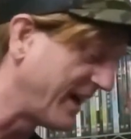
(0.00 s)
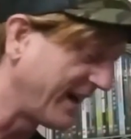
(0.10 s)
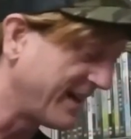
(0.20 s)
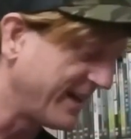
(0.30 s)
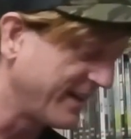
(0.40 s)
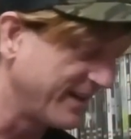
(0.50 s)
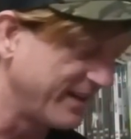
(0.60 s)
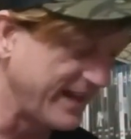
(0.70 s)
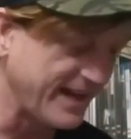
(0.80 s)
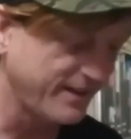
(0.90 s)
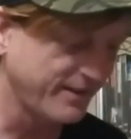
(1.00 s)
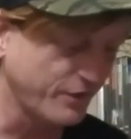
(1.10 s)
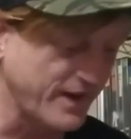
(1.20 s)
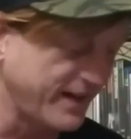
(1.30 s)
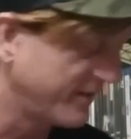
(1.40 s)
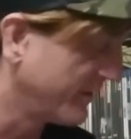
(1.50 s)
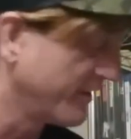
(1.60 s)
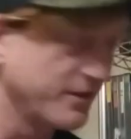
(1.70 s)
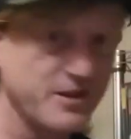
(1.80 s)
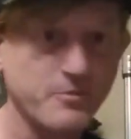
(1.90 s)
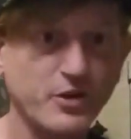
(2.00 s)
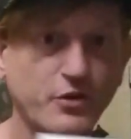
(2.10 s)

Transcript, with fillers: I got a X Factor number